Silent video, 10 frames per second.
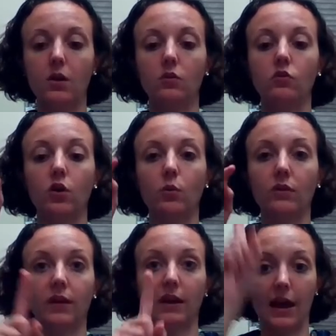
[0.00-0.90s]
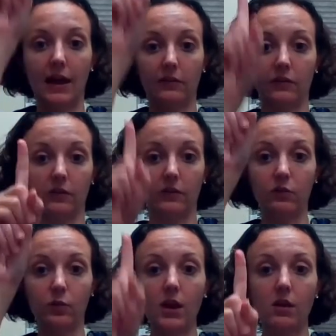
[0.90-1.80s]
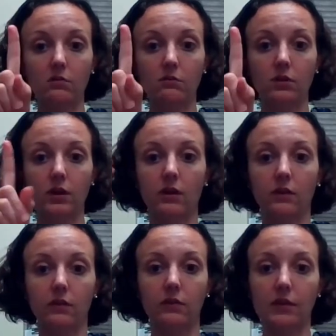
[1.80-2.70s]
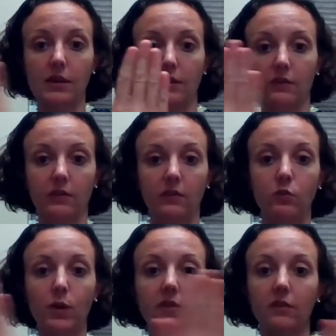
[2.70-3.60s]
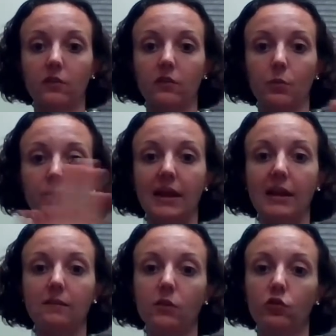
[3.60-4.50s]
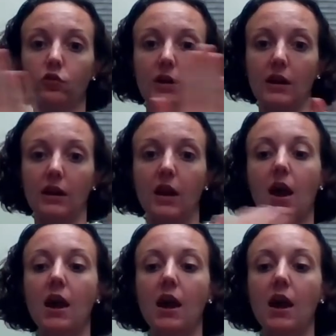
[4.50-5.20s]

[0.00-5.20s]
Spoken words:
So we said X is this way, Z is this way. This is the plane of the screen.